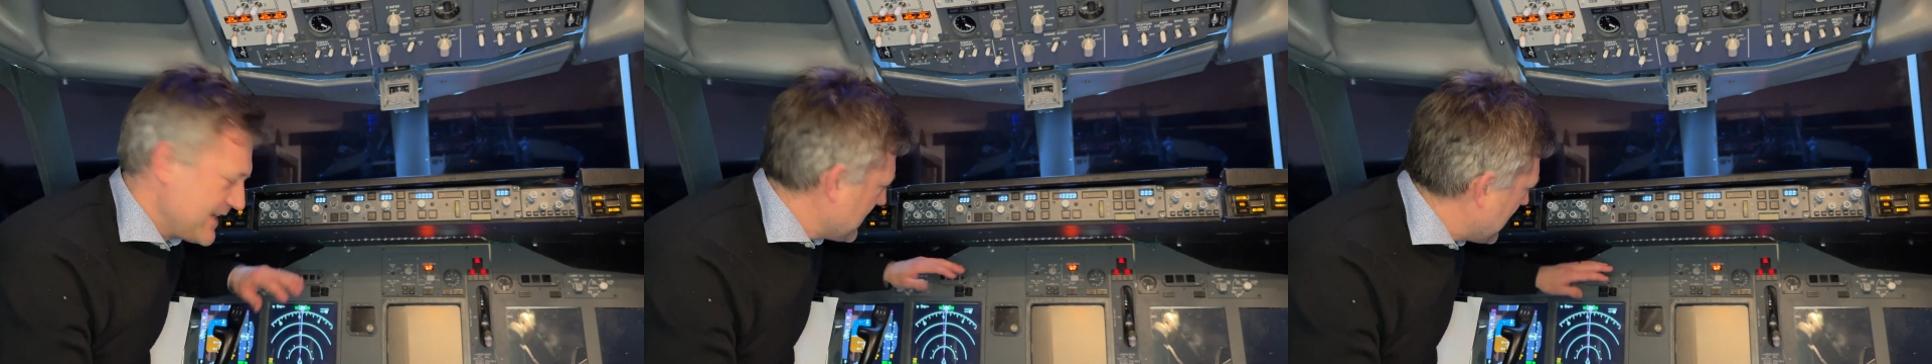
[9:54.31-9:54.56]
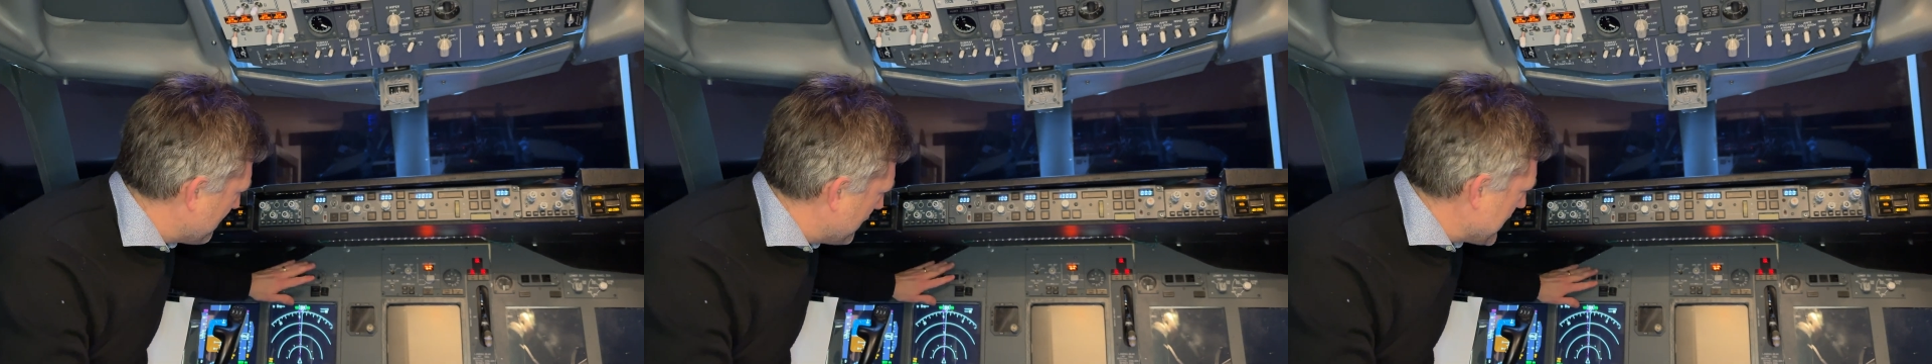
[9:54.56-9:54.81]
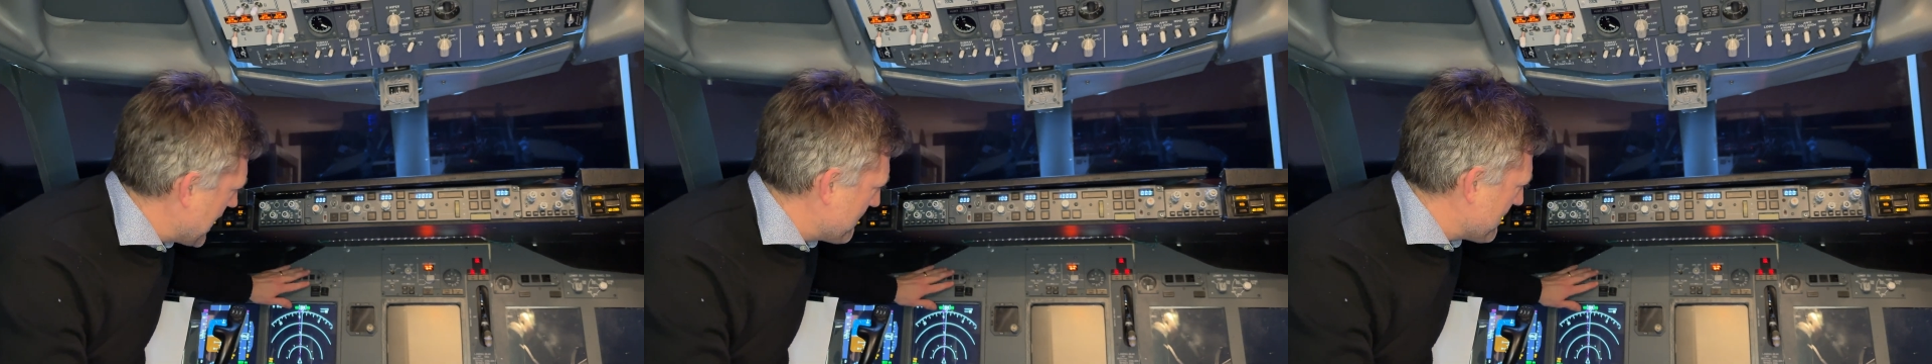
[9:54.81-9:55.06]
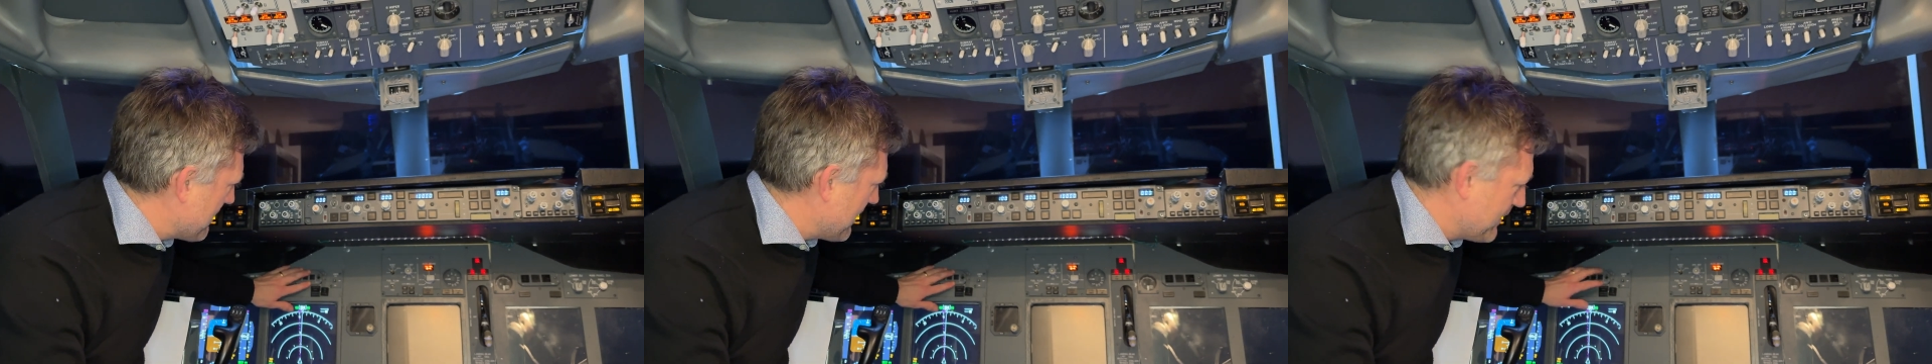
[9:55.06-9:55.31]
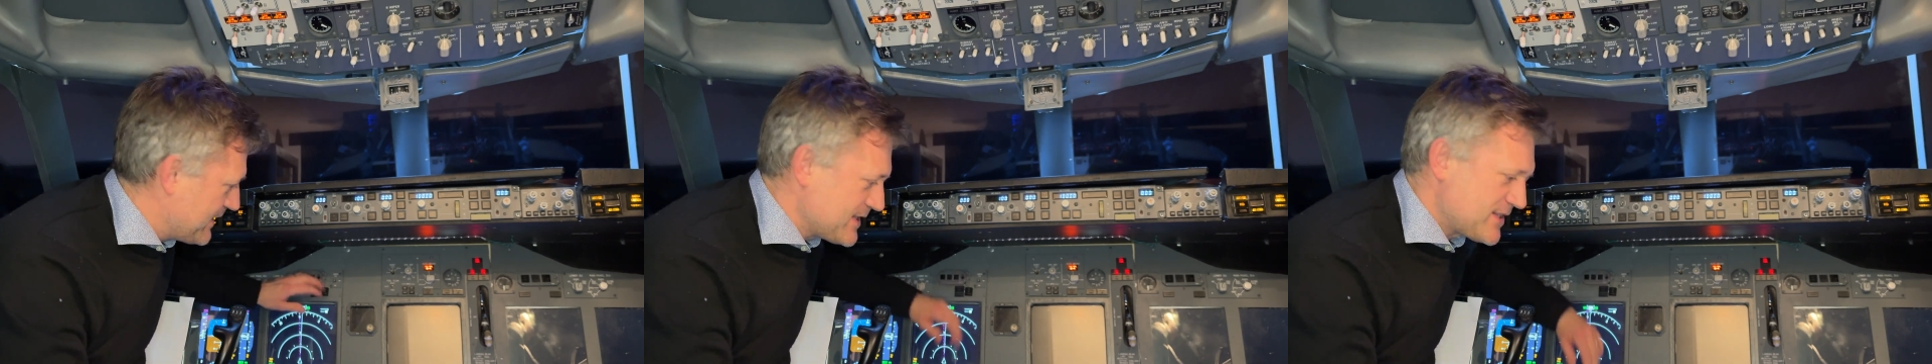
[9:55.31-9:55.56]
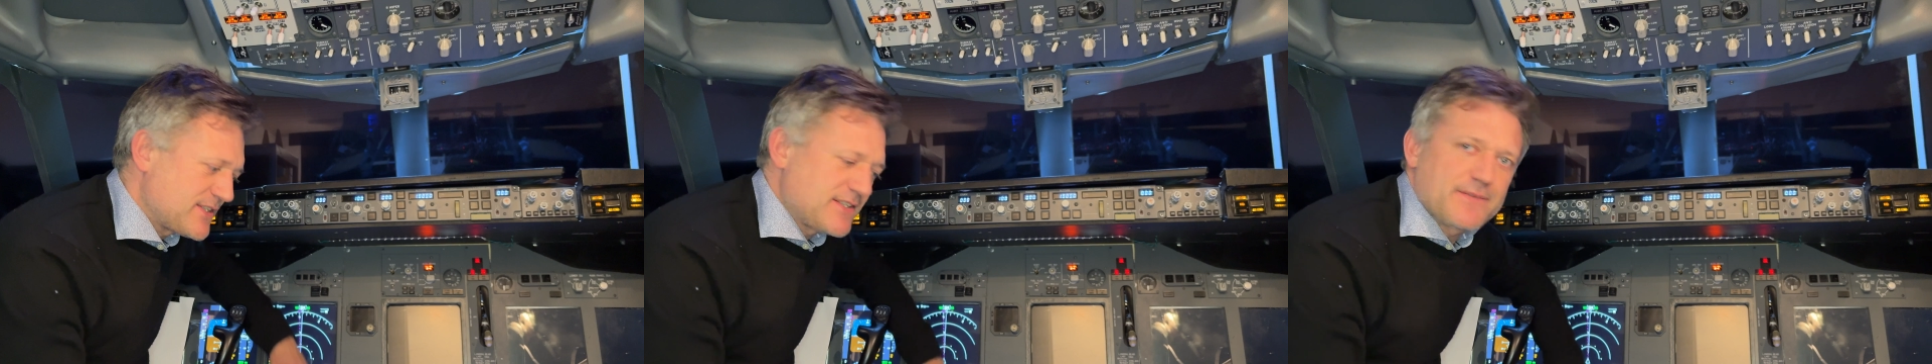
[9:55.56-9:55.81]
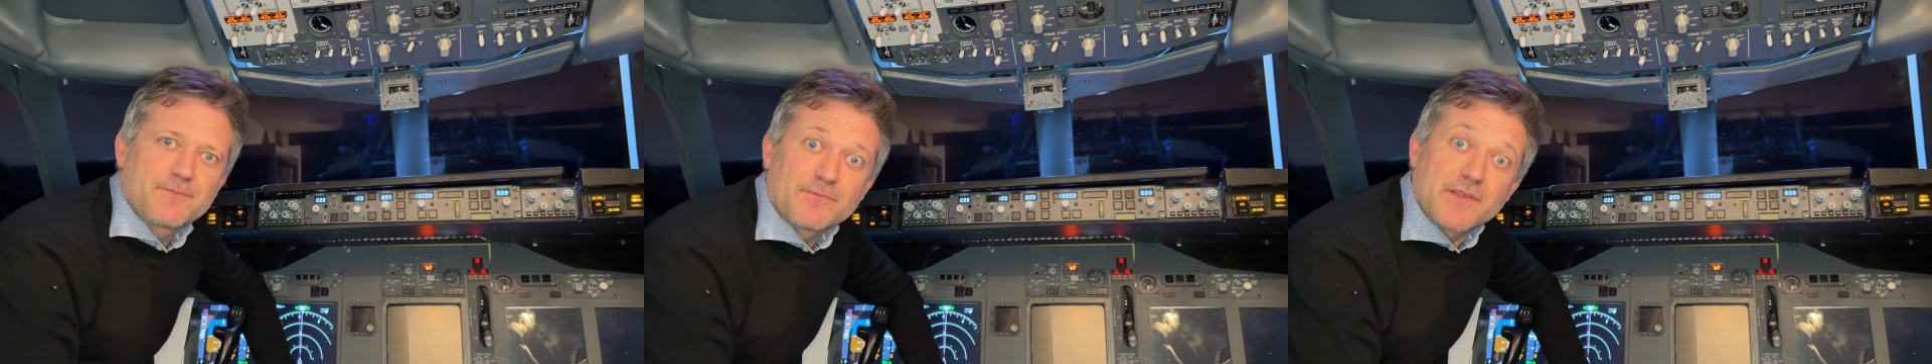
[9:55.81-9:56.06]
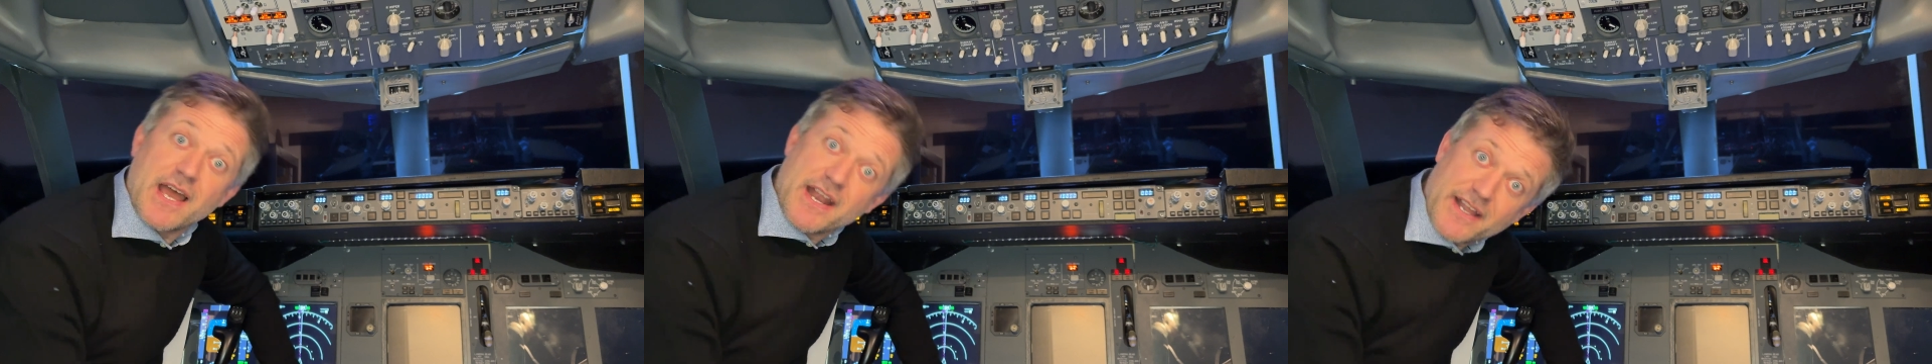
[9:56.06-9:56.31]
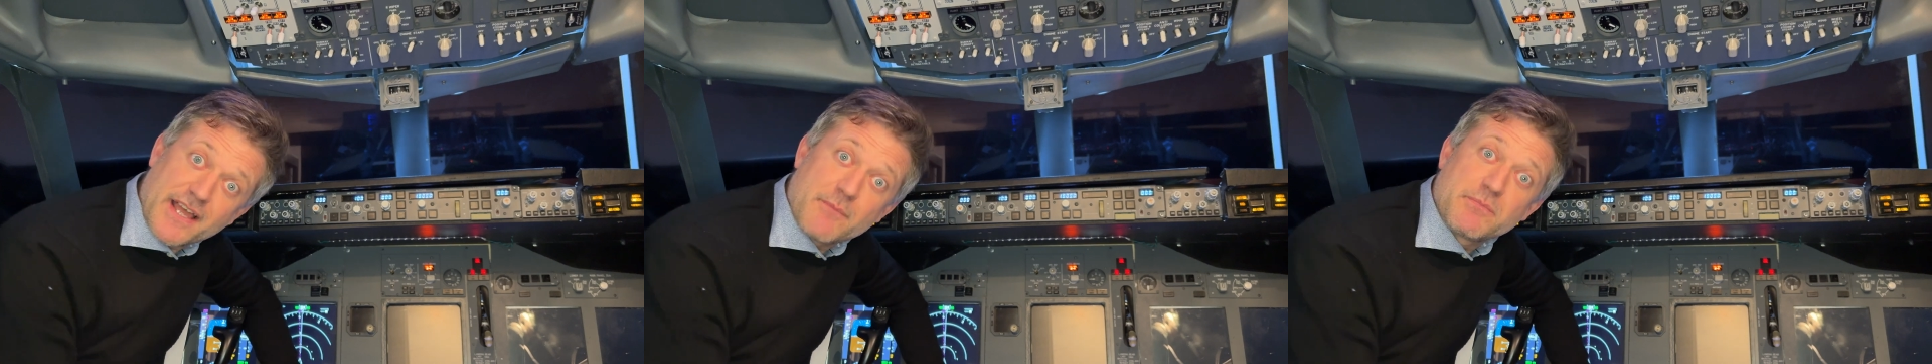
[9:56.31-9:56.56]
I'm very happy about this. And I am